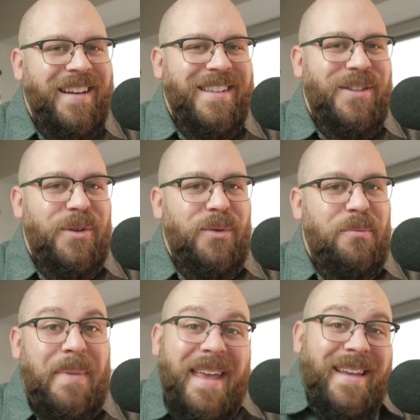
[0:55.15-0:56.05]
to
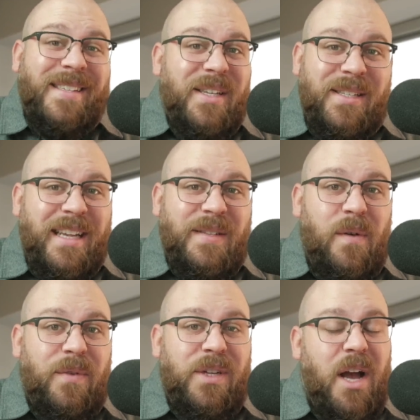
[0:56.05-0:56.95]
being a successful
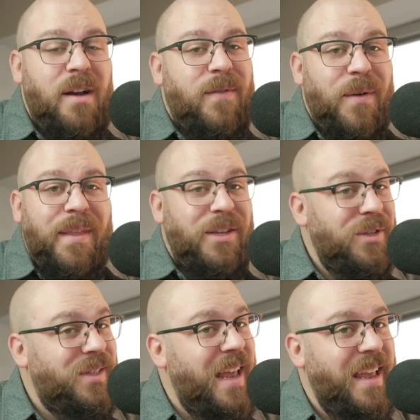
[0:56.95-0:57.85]
photographer than
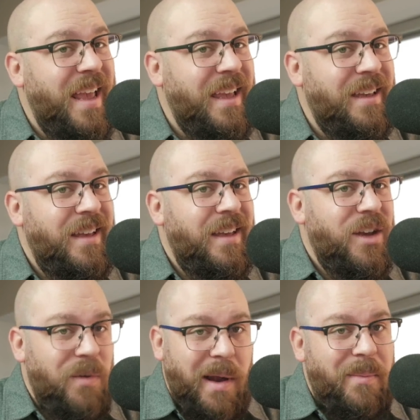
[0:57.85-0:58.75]
just taking
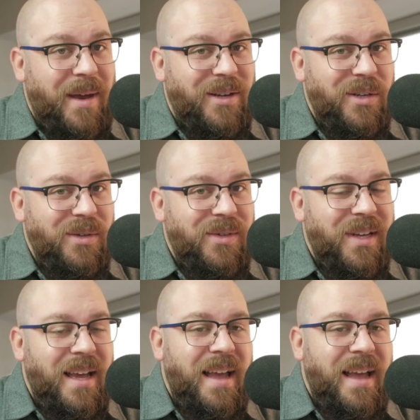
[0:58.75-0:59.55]
great pictures.